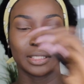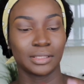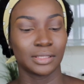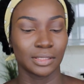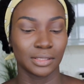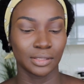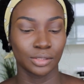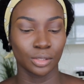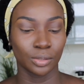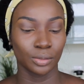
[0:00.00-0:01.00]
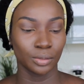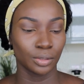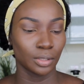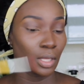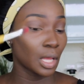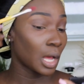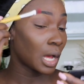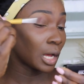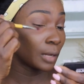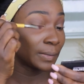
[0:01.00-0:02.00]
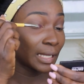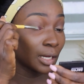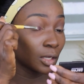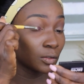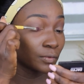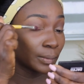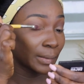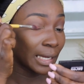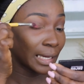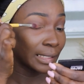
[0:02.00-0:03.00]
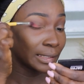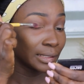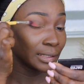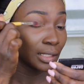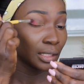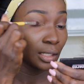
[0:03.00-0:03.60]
yes. So I'll apply it all over my eyelid.